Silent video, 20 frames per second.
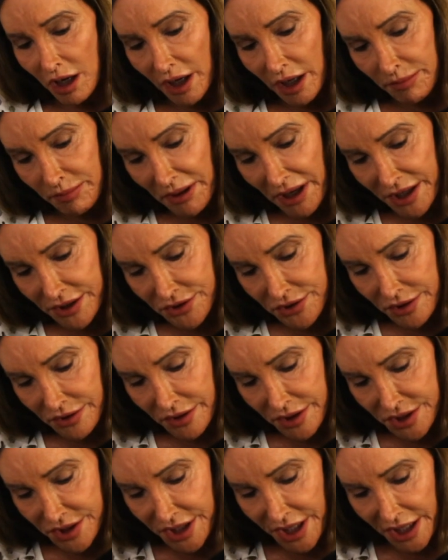right, Baxter,
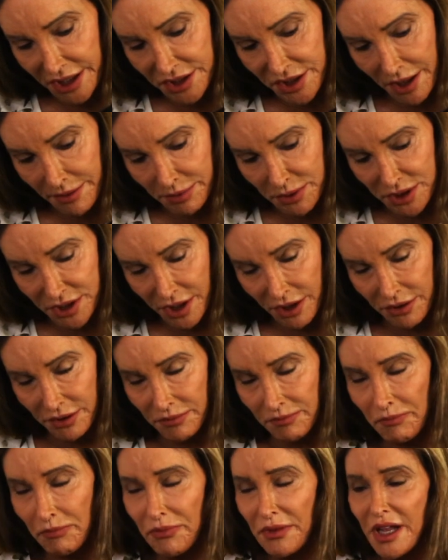this next
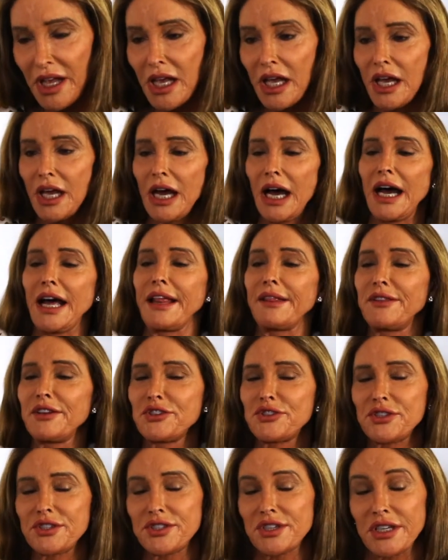episode,
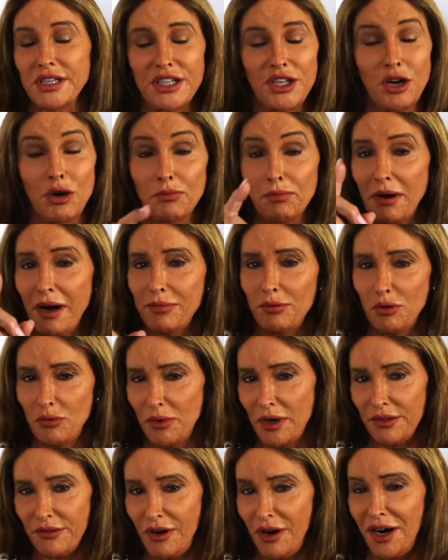this is, probably
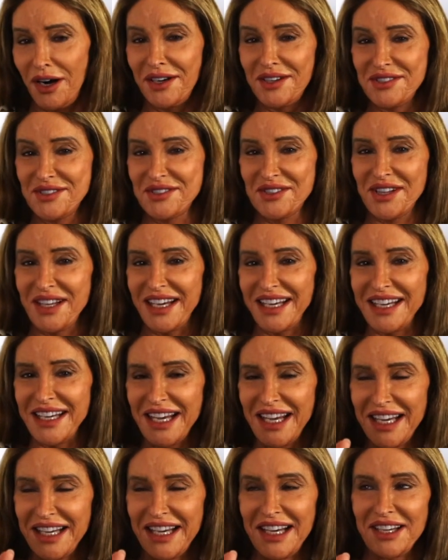one of the hardest
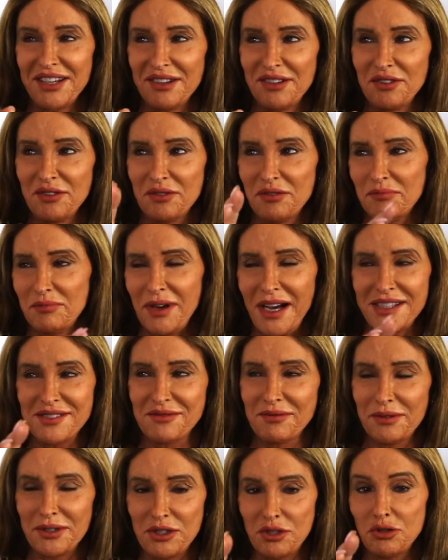things you can
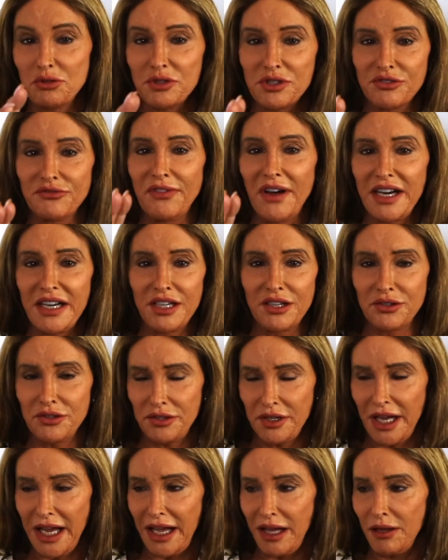possibly do is finding
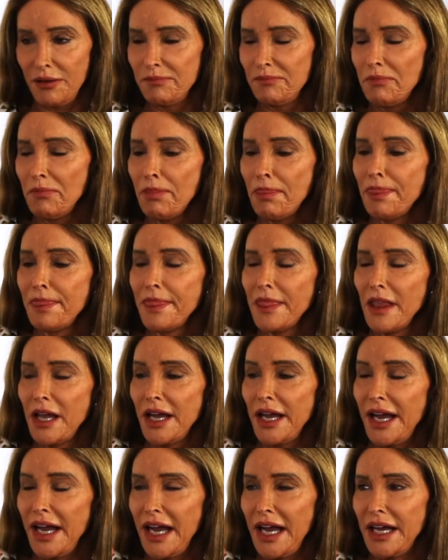good help.
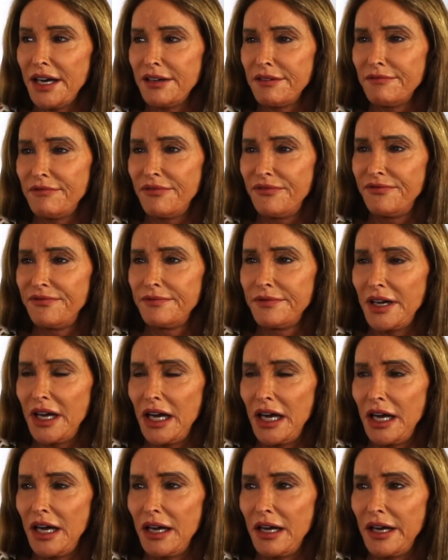And
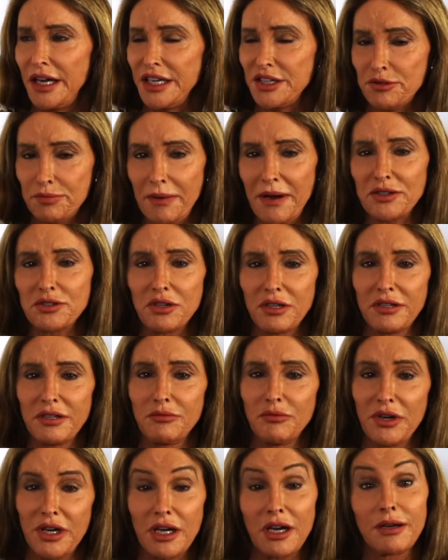especially
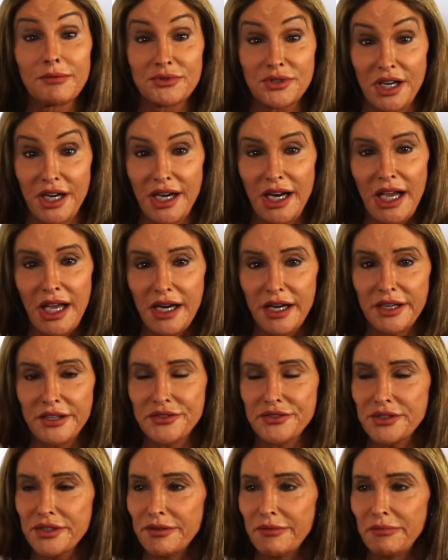when it comes to
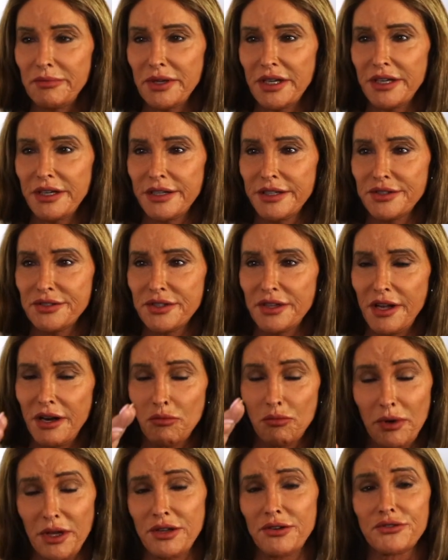nannies, because
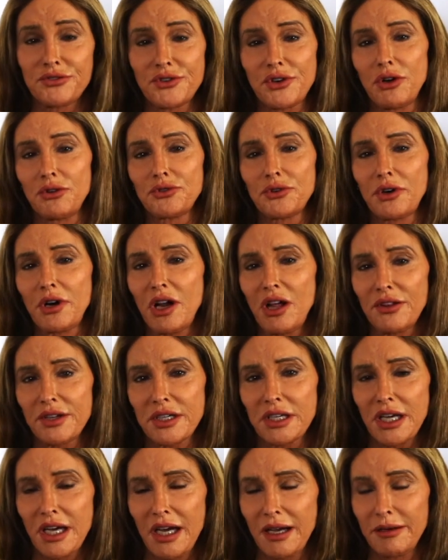they're with your children all the
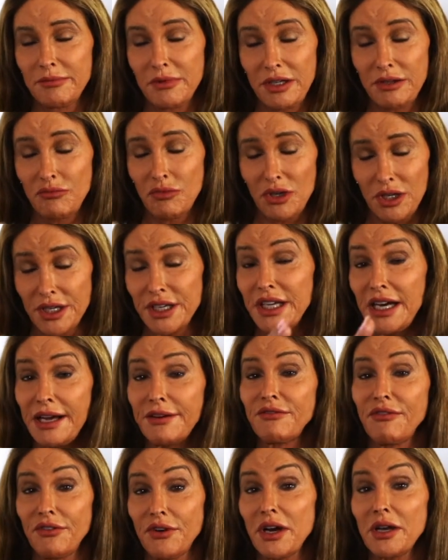time and really can
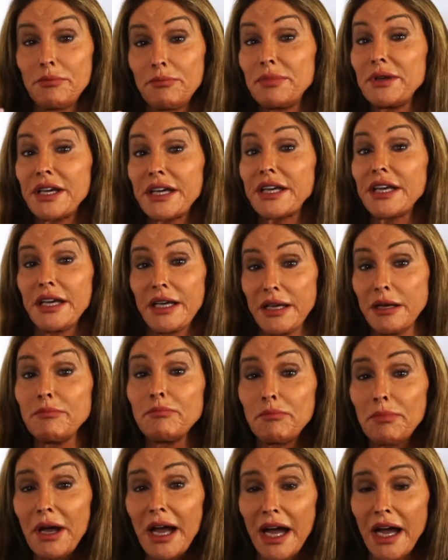have a very big
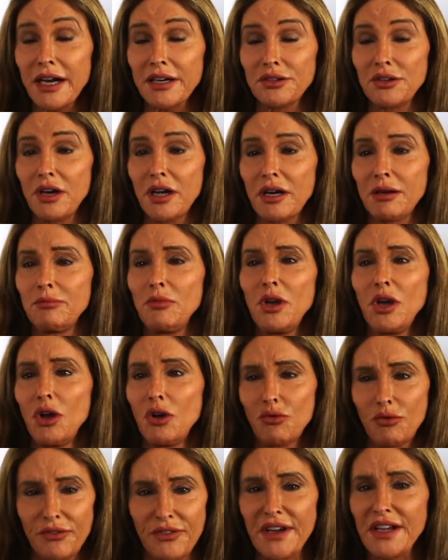impact on them.
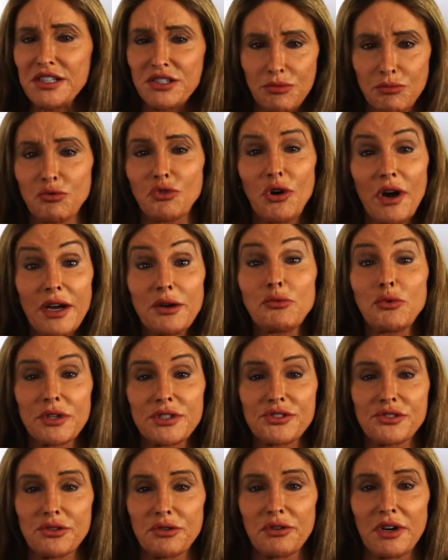We've had some great
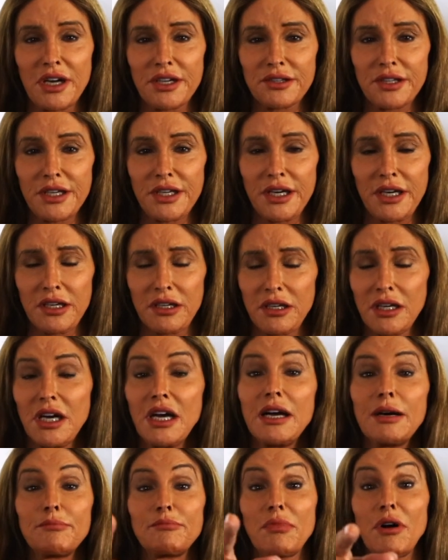ones throughout the year,
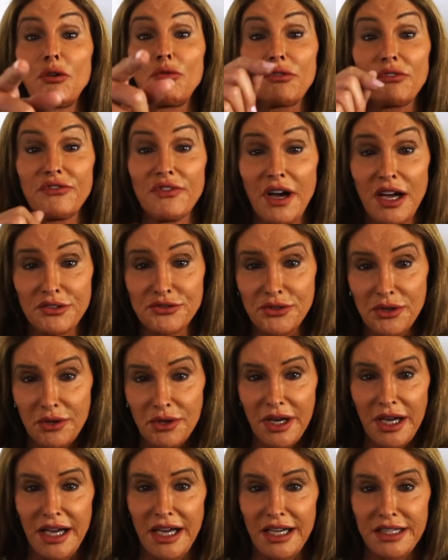but we've also
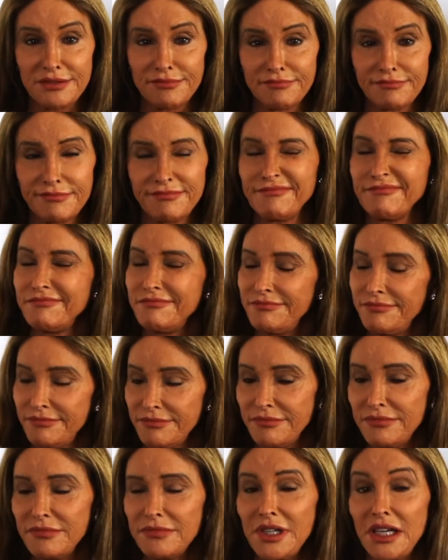had
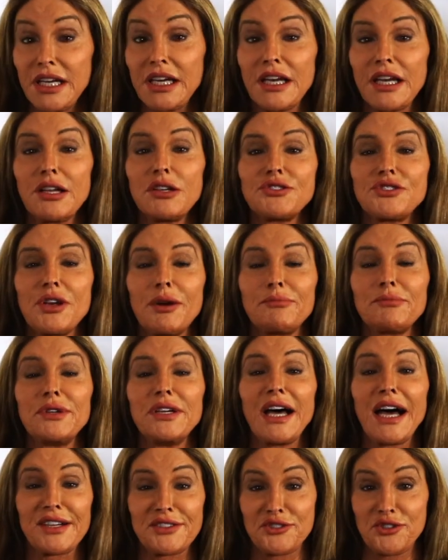some
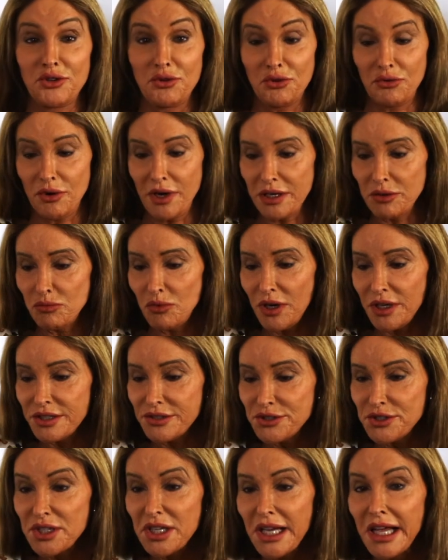not so great
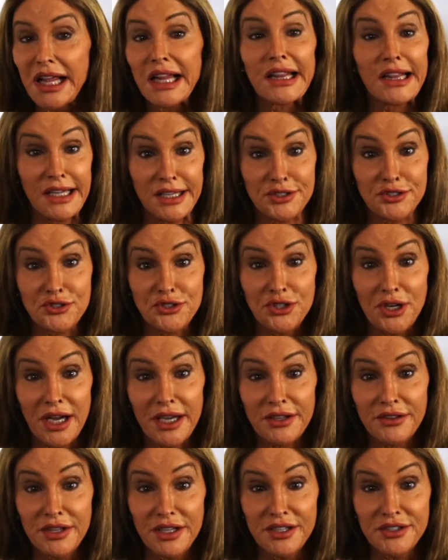ones. Let's
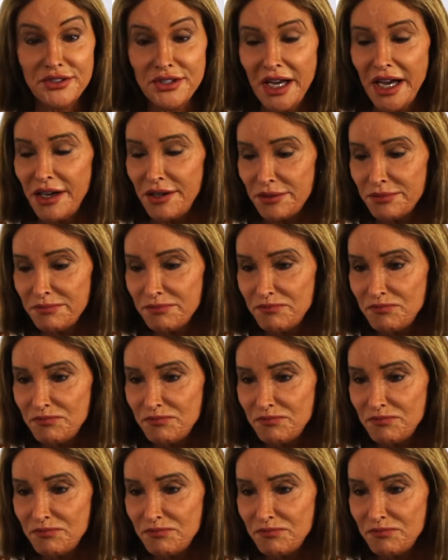check this out.